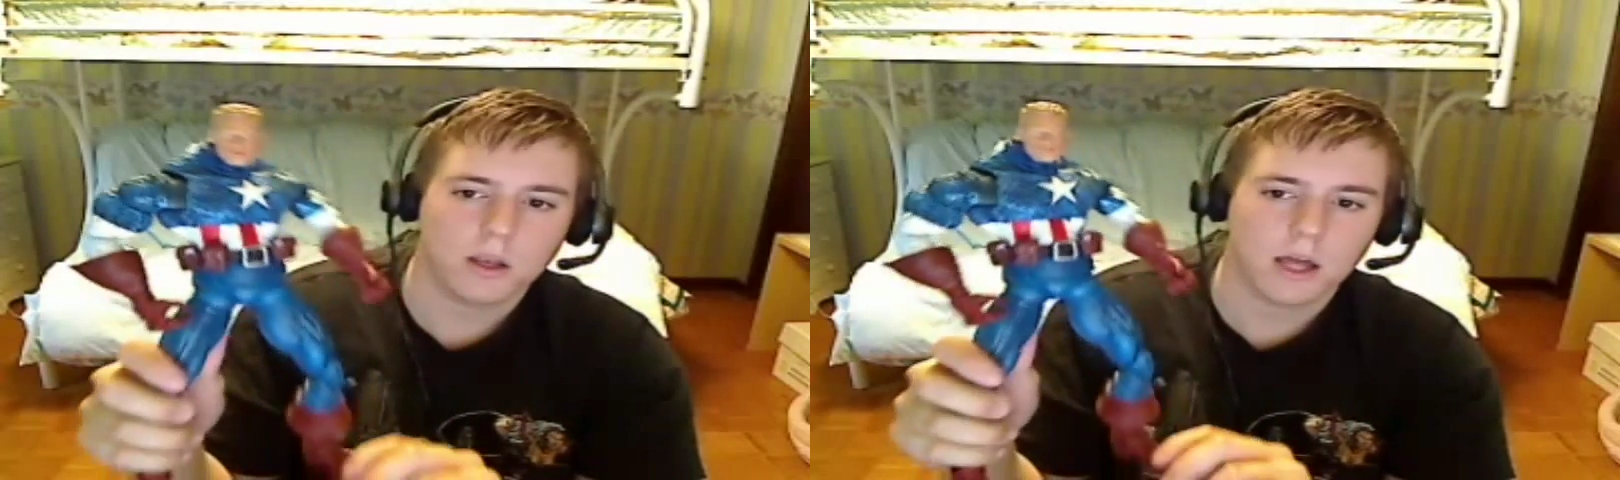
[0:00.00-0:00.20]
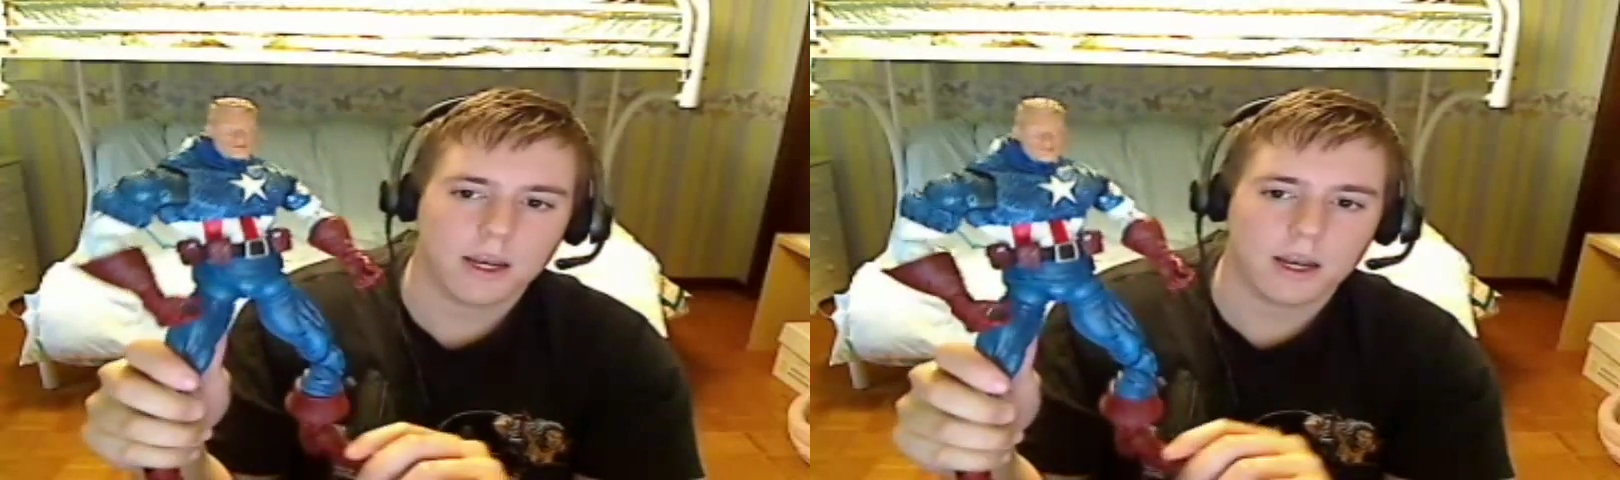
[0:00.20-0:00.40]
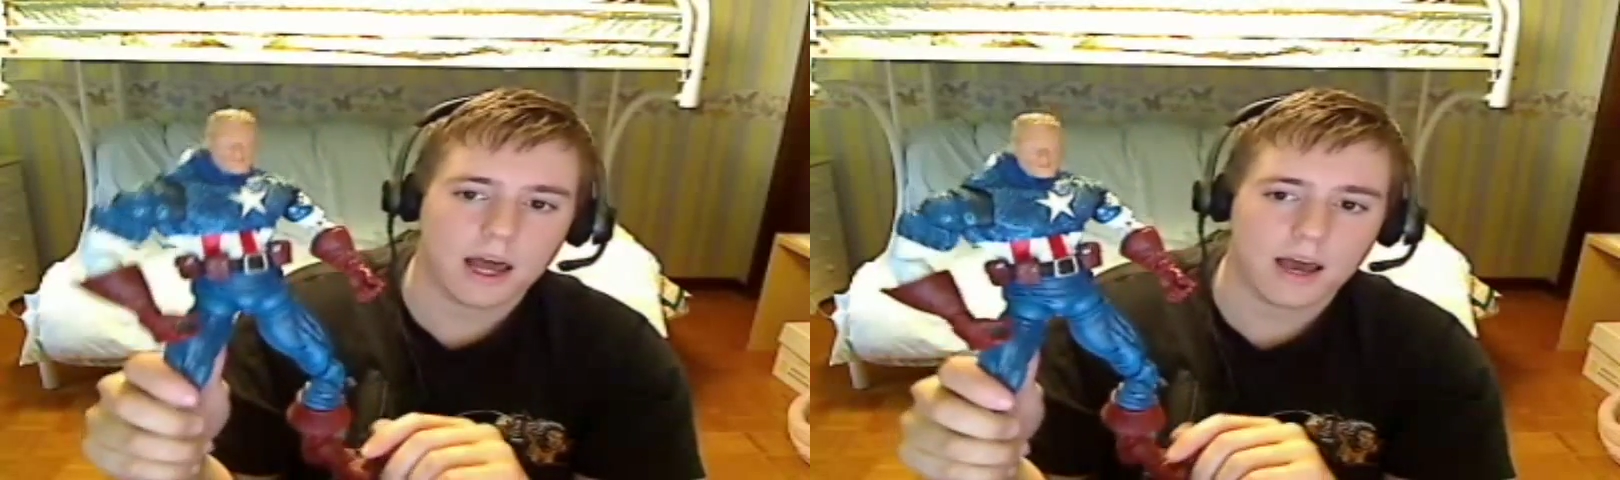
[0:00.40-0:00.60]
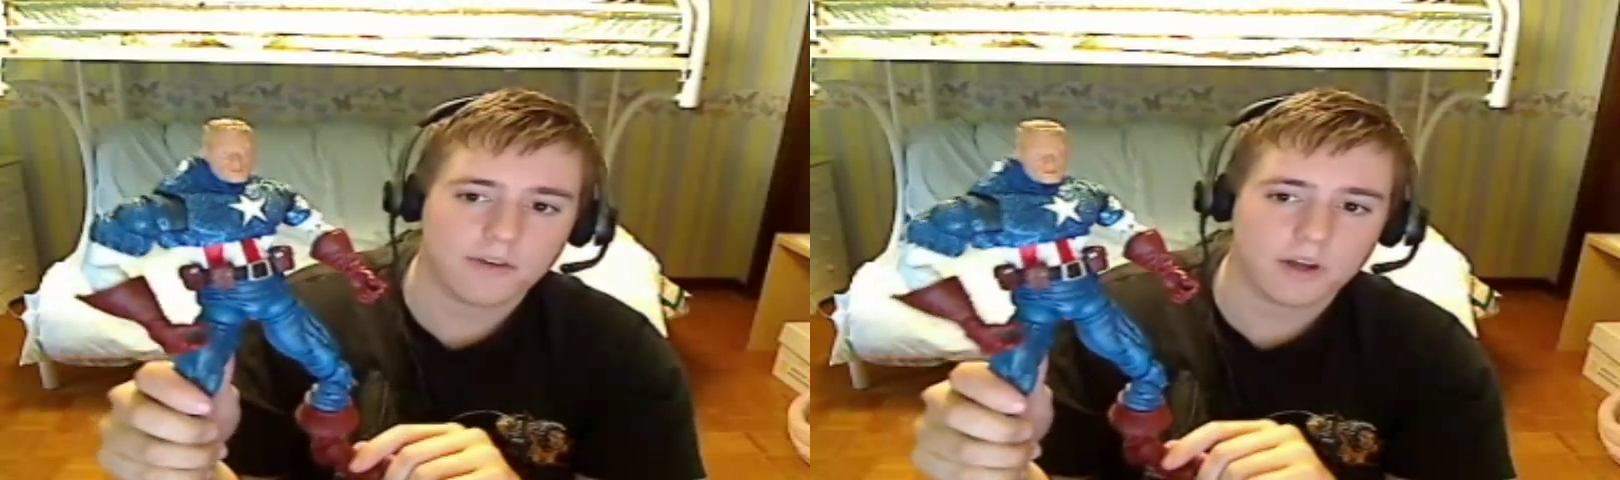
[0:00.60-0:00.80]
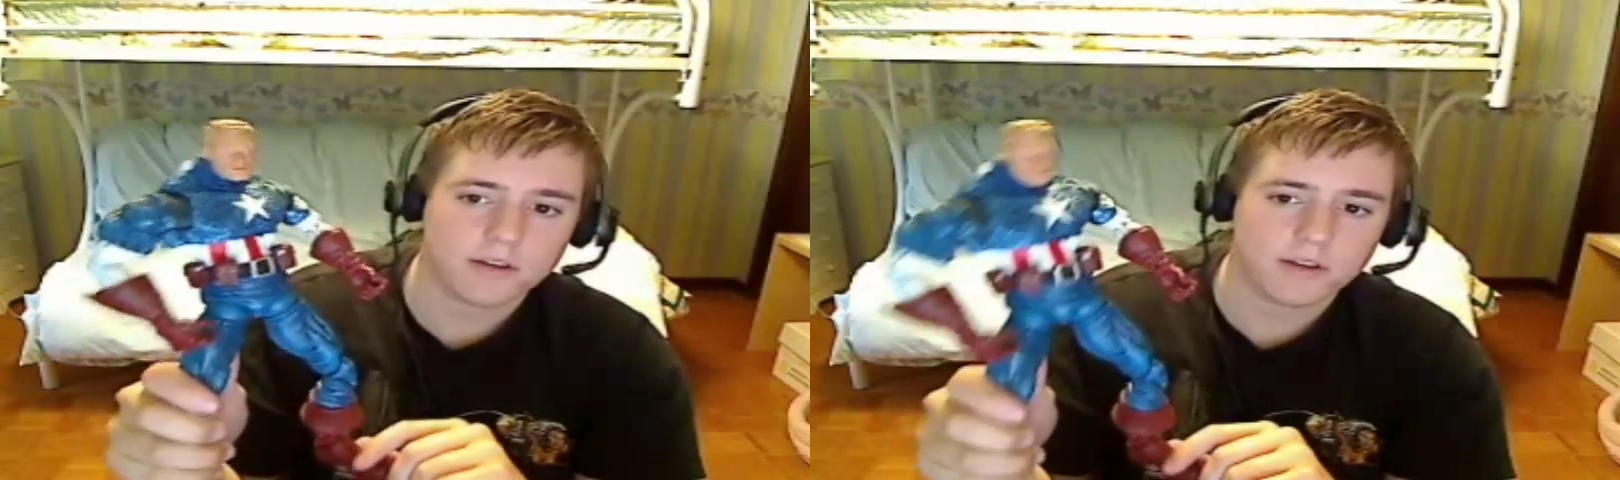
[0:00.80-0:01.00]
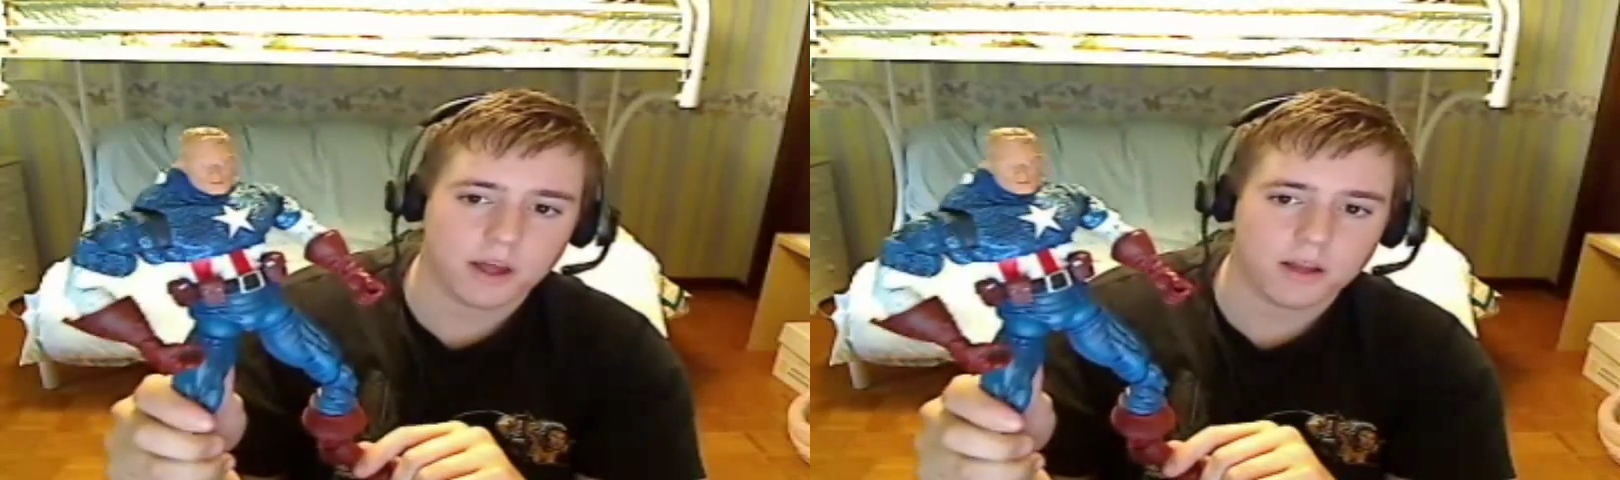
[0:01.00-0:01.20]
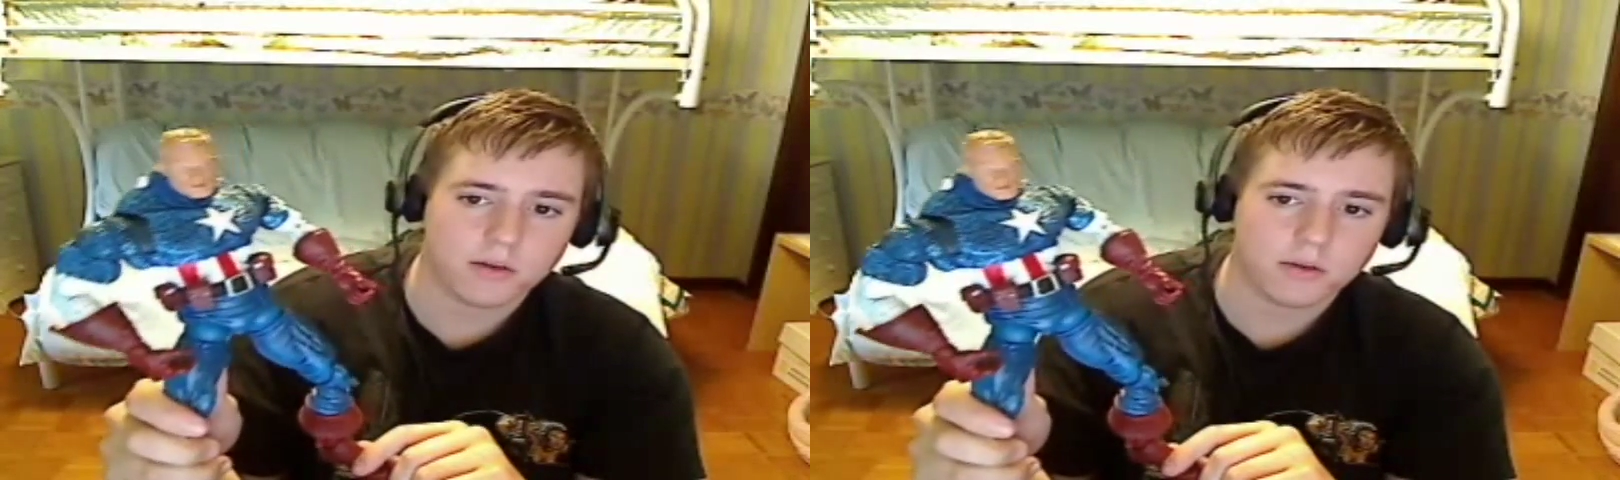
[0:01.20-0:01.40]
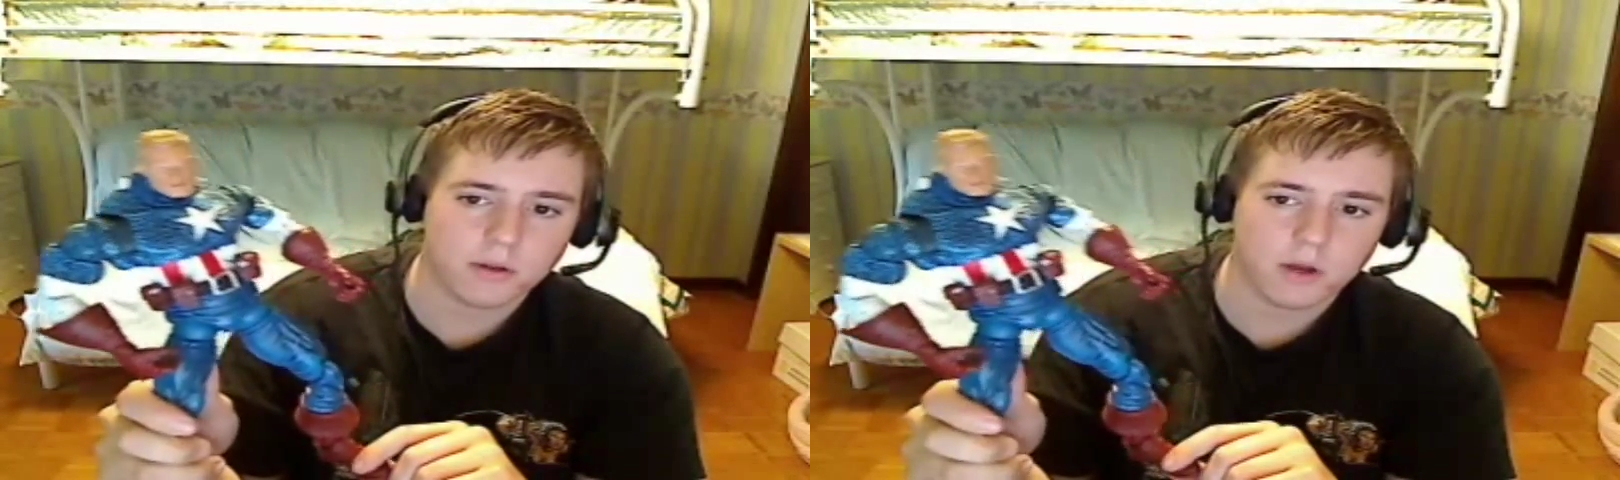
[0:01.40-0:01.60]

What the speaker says: 9.5 out of 10.